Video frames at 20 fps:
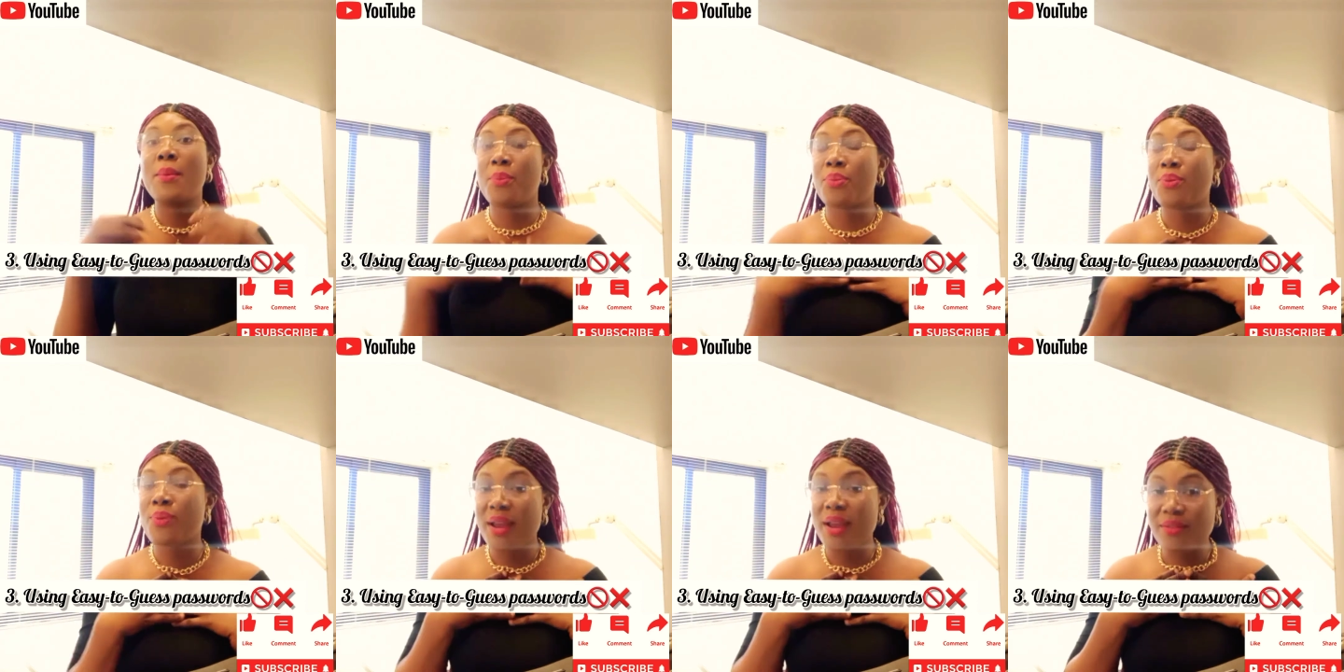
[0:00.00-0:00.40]

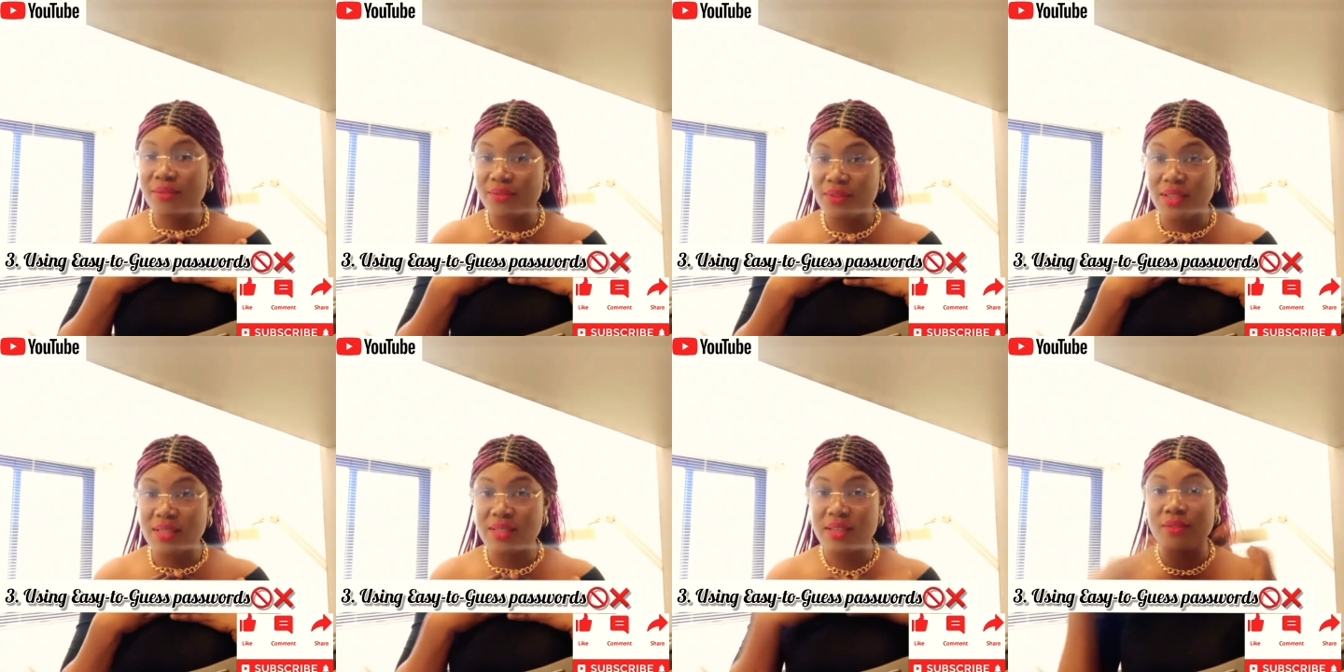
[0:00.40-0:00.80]

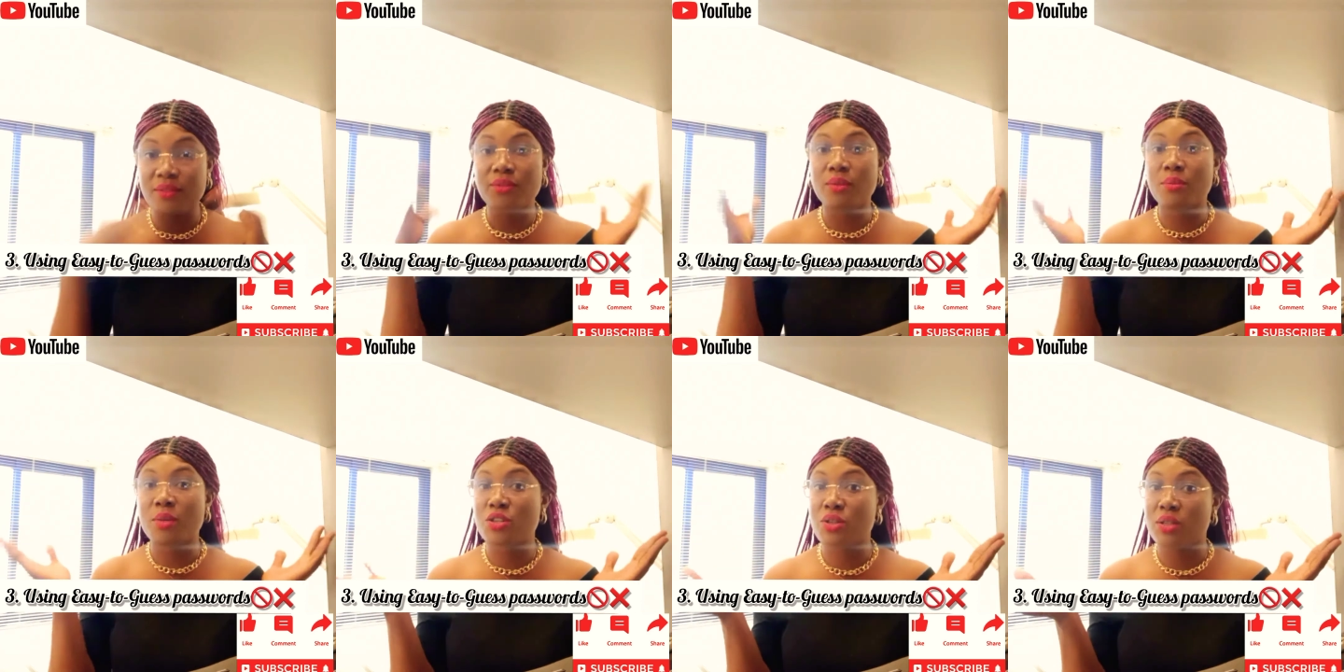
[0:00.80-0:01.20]
private
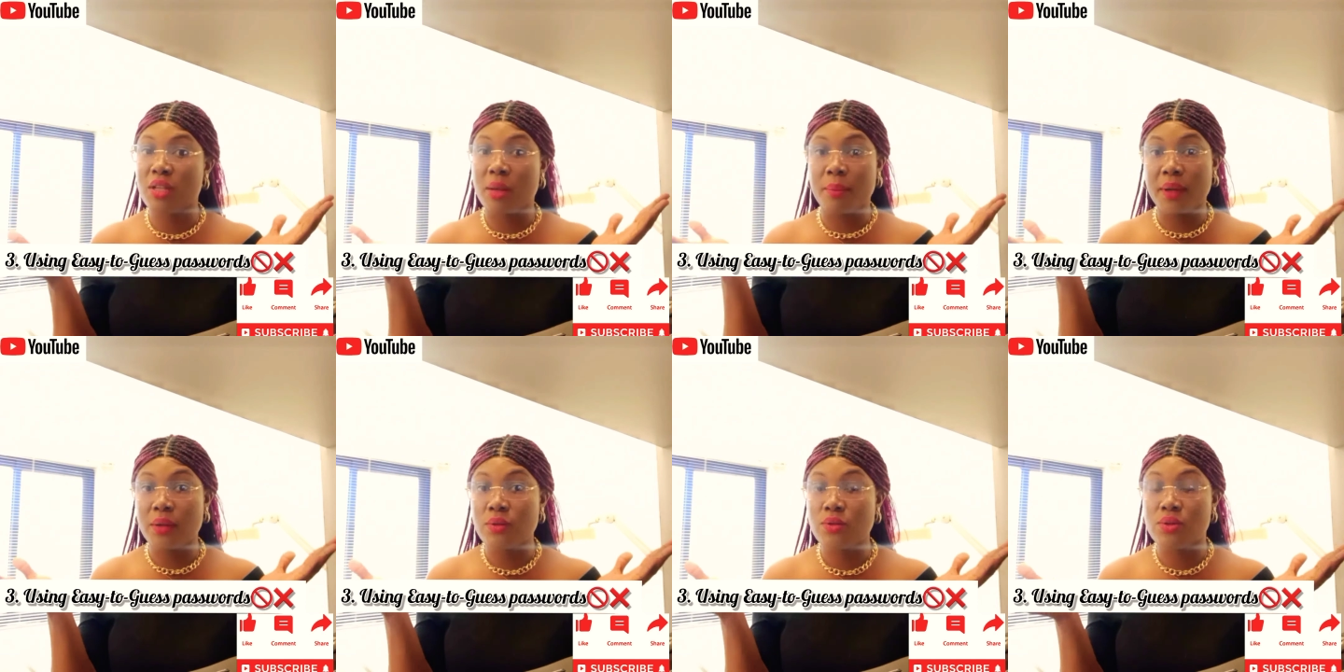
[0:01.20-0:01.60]
information
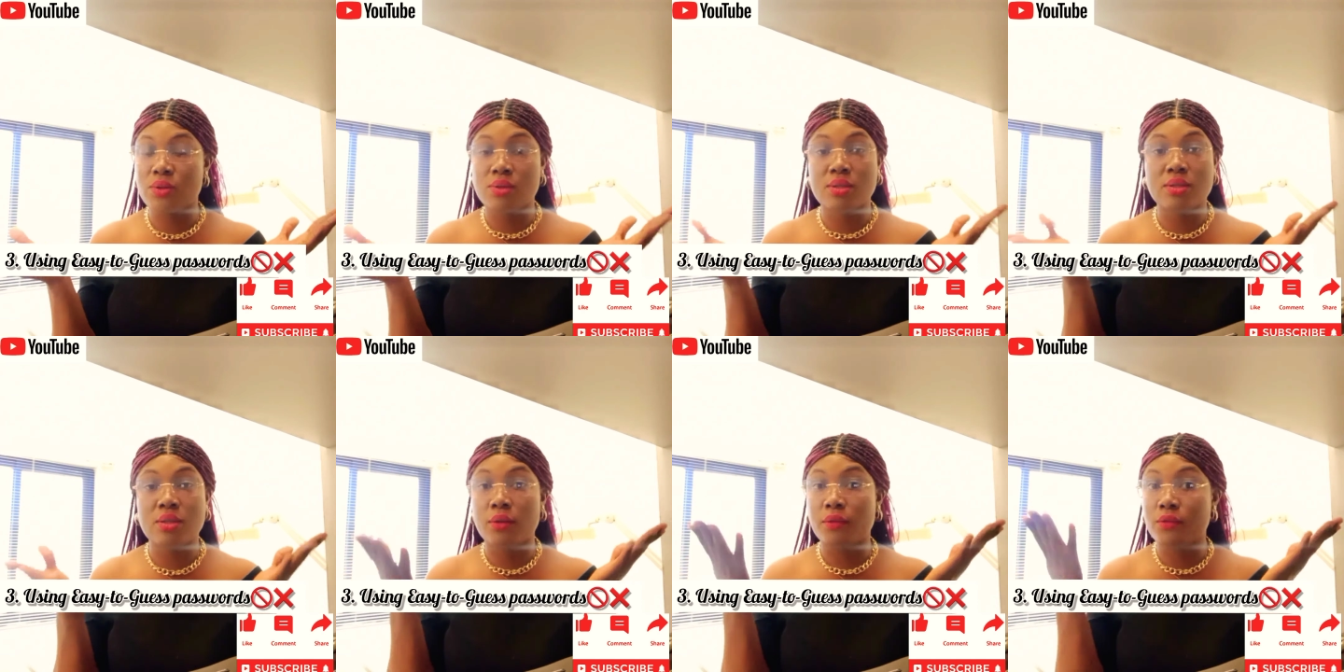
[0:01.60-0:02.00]
about
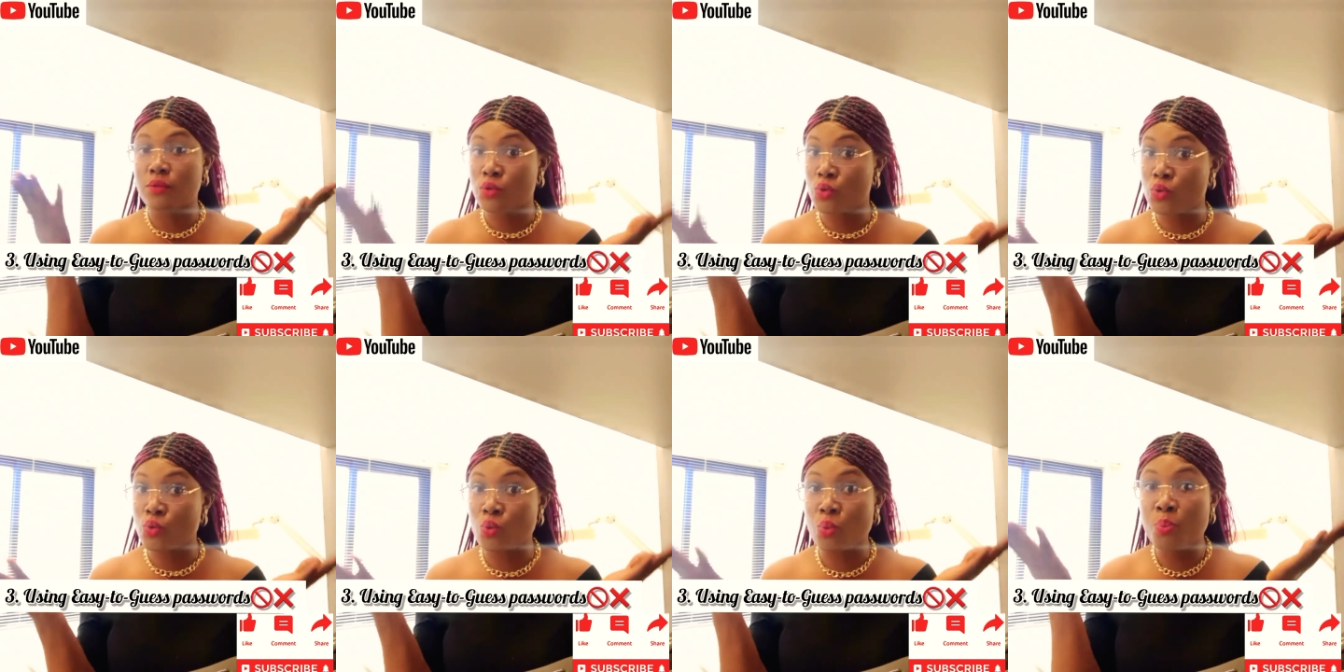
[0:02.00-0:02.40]
yourself
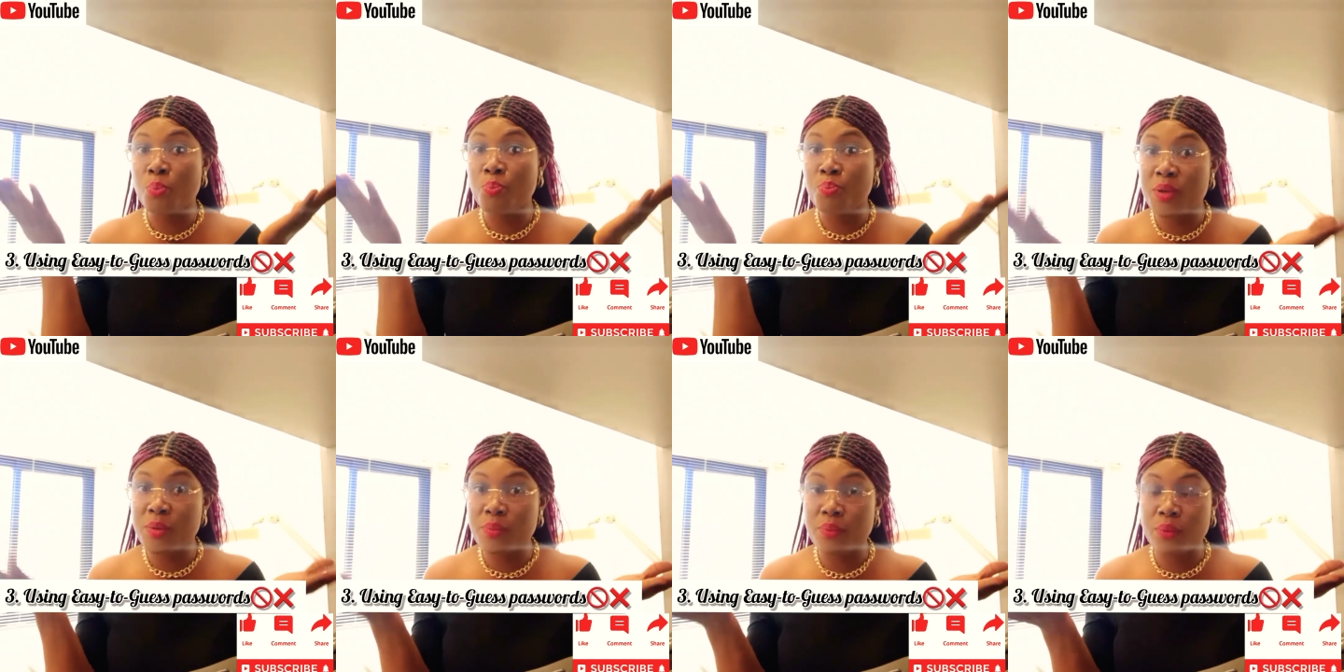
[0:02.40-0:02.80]
to
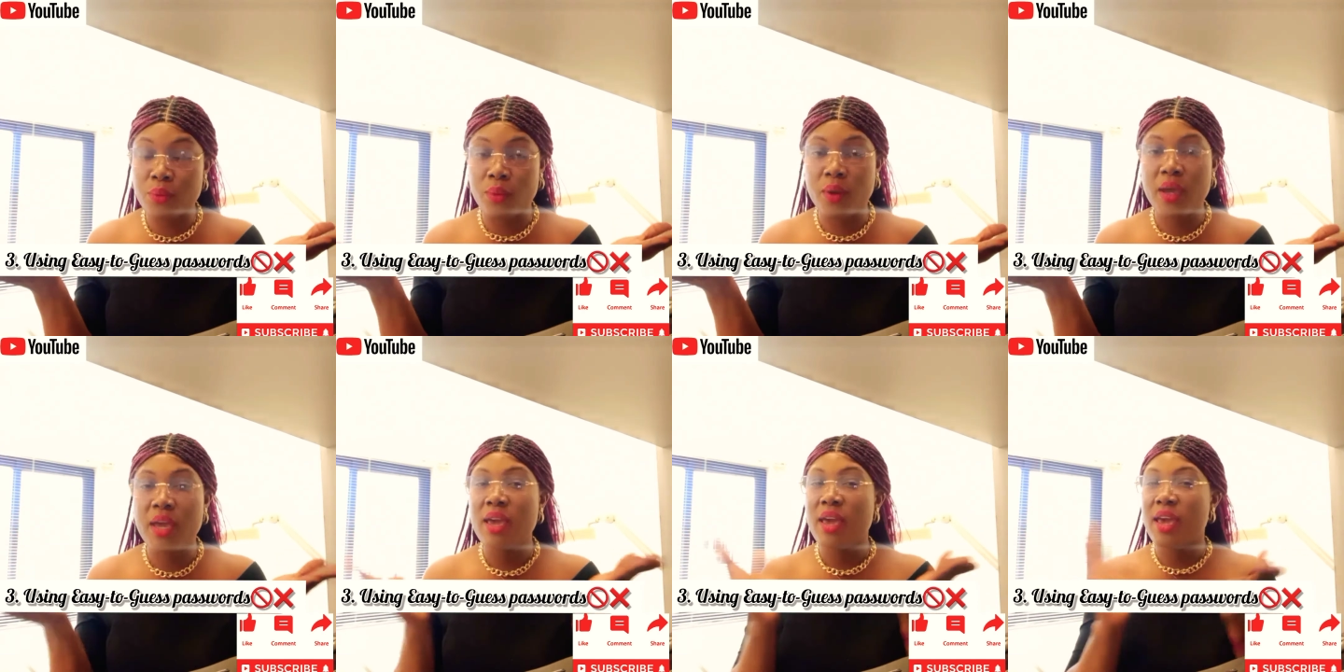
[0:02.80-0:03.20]
people,